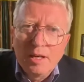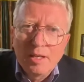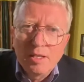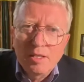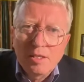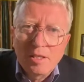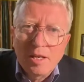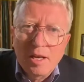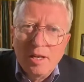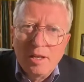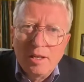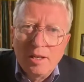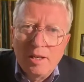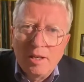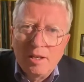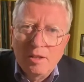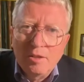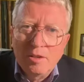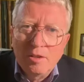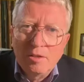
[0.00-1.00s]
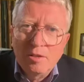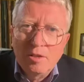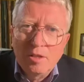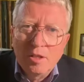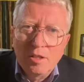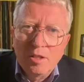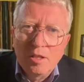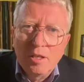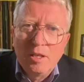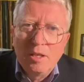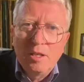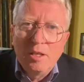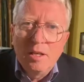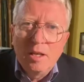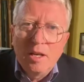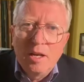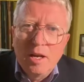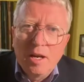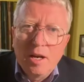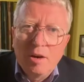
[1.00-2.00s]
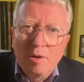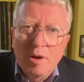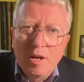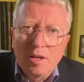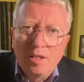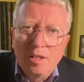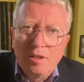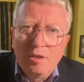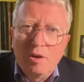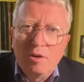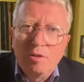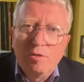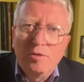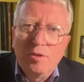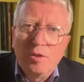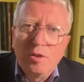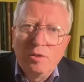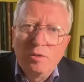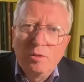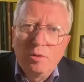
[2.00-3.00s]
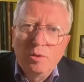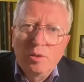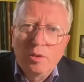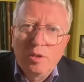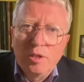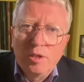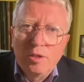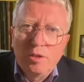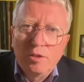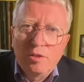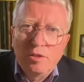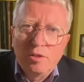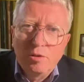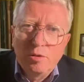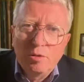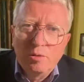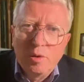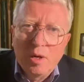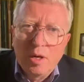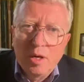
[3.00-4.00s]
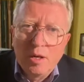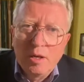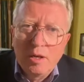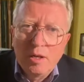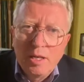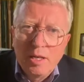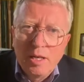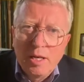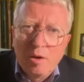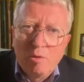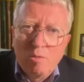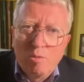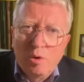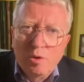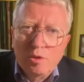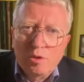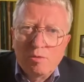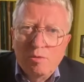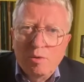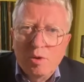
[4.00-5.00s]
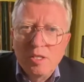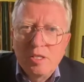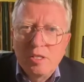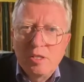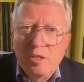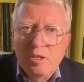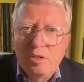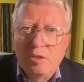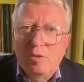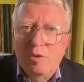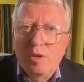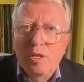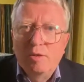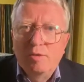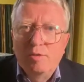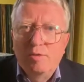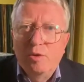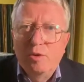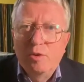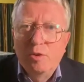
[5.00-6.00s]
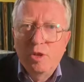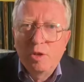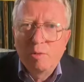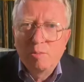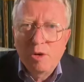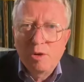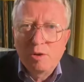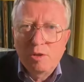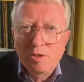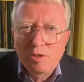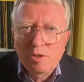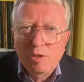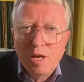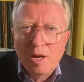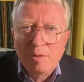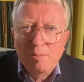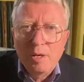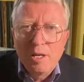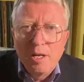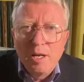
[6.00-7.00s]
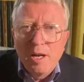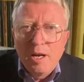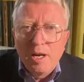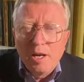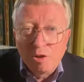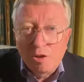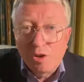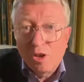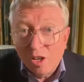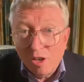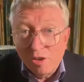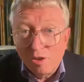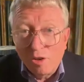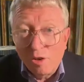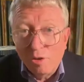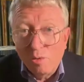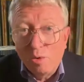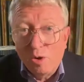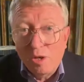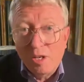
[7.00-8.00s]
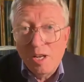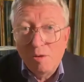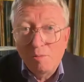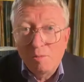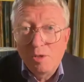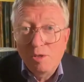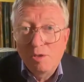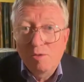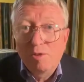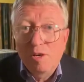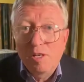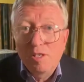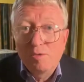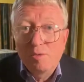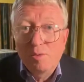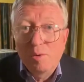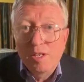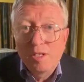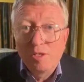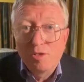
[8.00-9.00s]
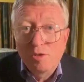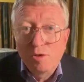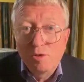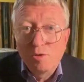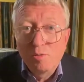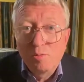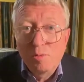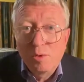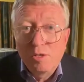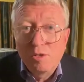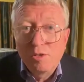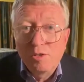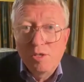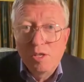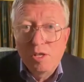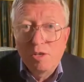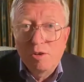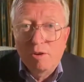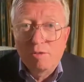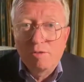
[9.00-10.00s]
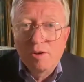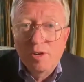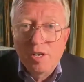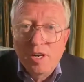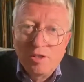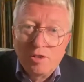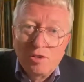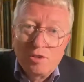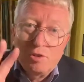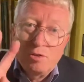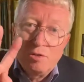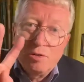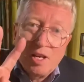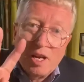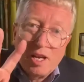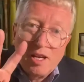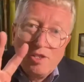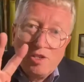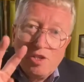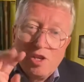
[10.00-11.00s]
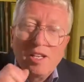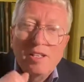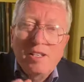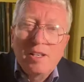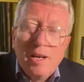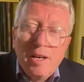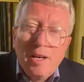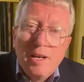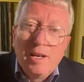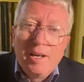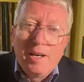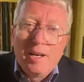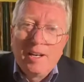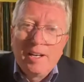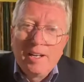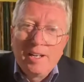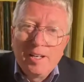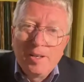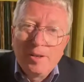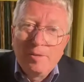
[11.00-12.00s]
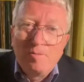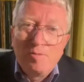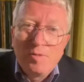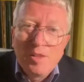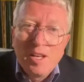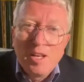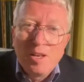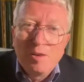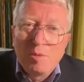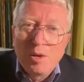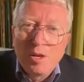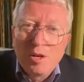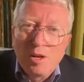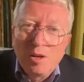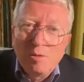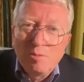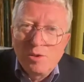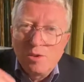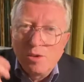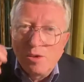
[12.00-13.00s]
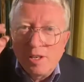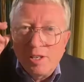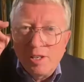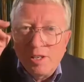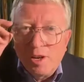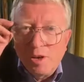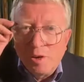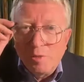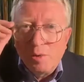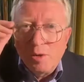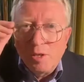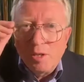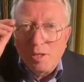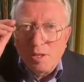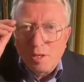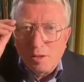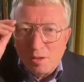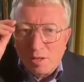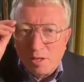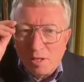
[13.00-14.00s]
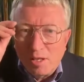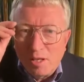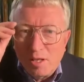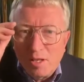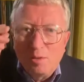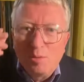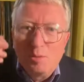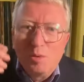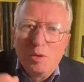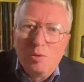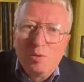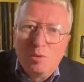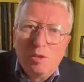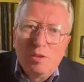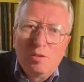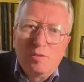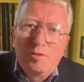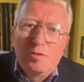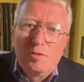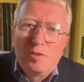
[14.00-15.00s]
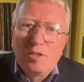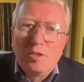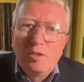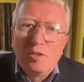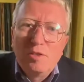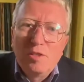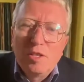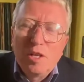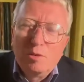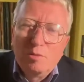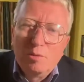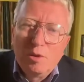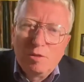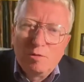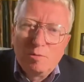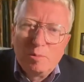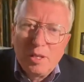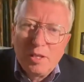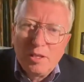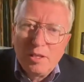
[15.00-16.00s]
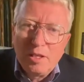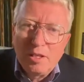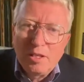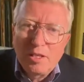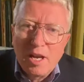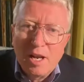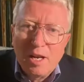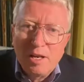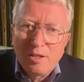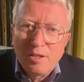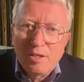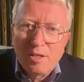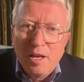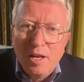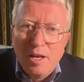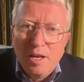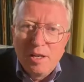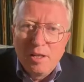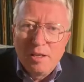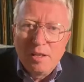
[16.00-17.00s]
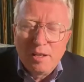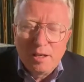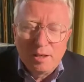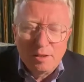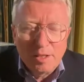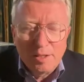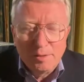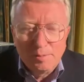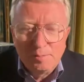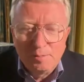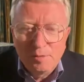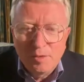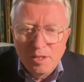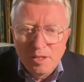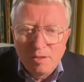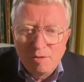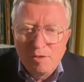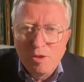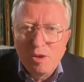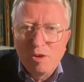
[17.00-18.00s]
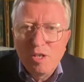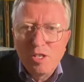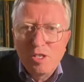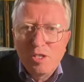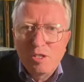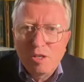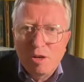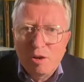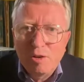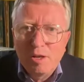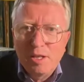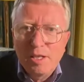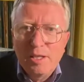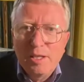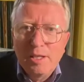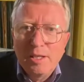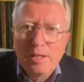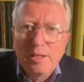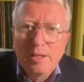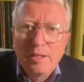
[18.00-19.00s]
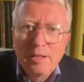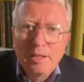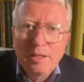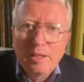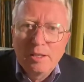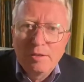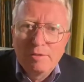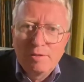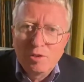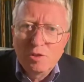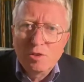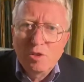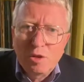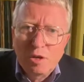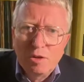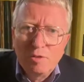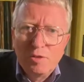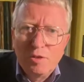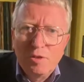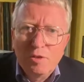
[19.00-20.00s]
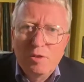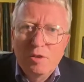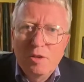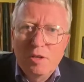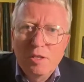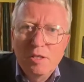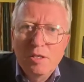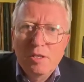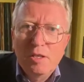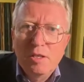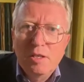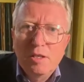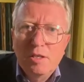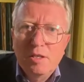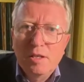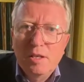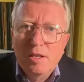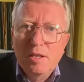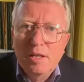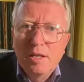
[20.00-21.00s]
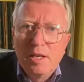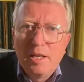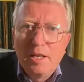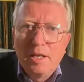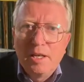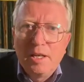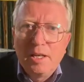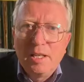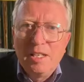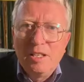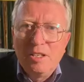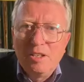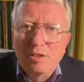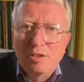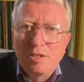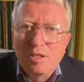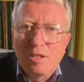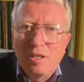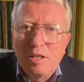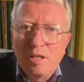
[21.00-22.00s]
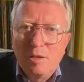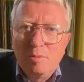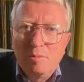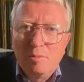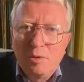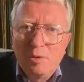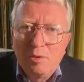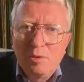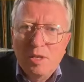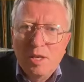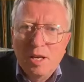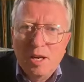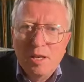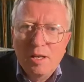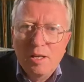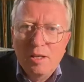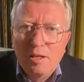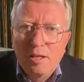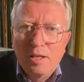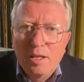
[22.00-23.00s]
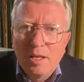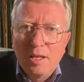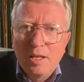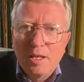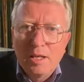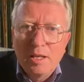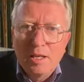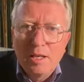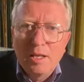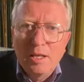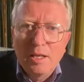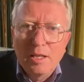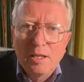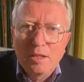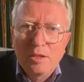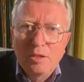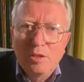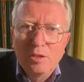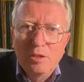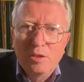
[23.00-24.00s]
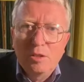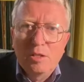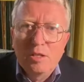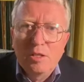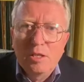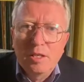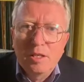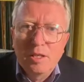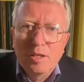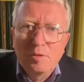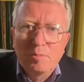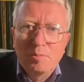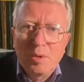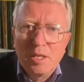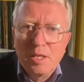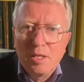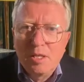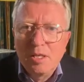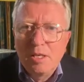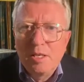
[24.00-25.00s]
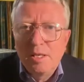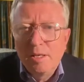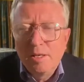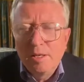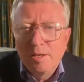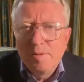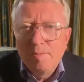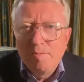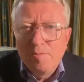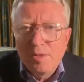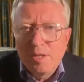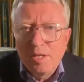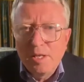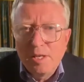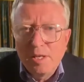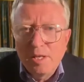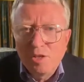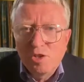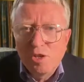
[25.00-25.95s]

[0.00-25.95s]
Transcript: sailing out onto the Hauraki Gulf in Auckland to watch races 3 and 4 of the America's Cup. Look, I don't know what happened in race 1 and 2 because they're not for another 2 days yet, but I'm certainly hoping that New Zealand will have beaten the Italians. Now, I'm very sorry, and I feel sorry for you guys, that Ineos Team UK couldn't be the